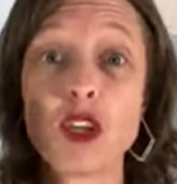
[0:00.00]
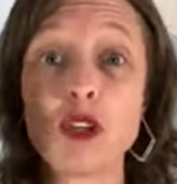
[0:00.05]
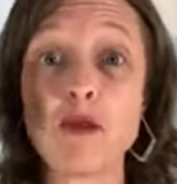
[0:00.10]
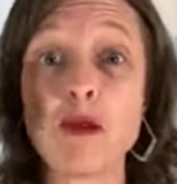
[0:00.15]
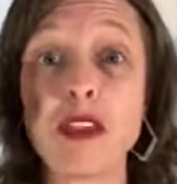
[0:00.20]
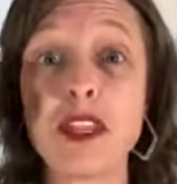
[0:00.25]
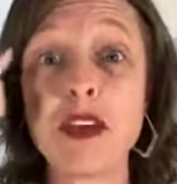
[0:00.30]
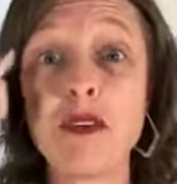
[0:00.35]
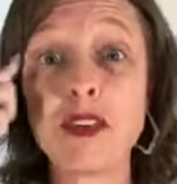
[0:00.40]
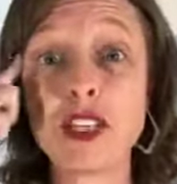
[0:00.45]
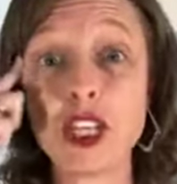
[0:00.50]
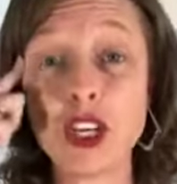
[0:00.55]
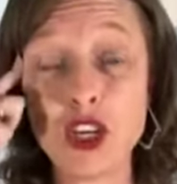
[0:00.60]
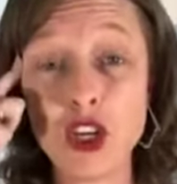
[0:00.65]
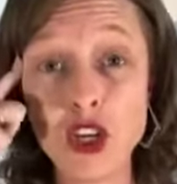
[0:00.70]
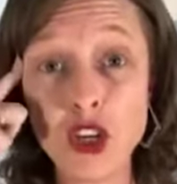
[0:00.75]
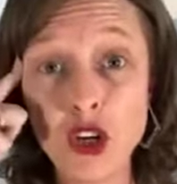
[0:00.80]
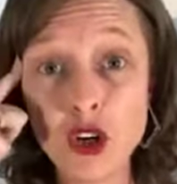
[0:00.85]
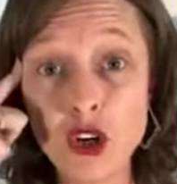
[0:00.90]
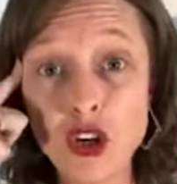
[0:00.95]
but there is a
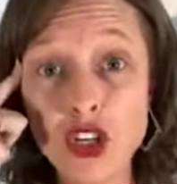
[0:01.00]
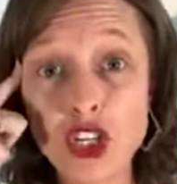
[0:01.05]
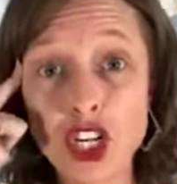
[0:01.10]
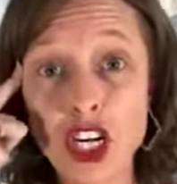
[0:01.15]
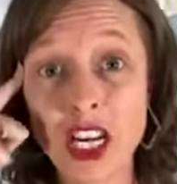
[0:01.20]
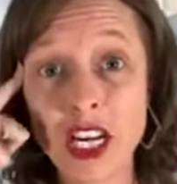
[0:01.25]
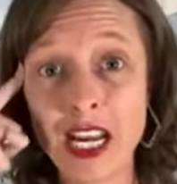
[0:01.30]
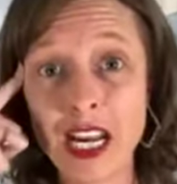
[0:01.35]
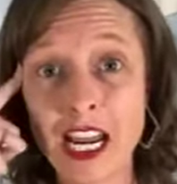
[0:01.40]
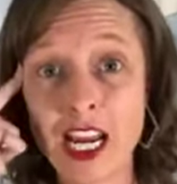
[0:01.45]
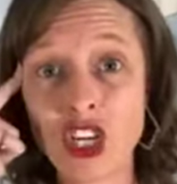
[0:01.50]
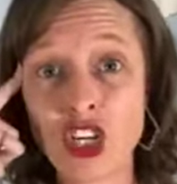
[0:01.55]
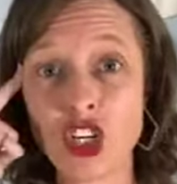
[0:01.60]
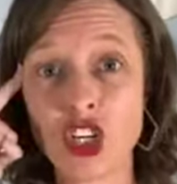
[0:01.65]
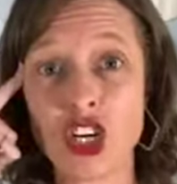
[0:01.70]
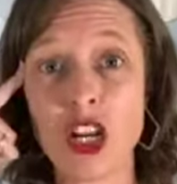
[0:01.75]
huge connection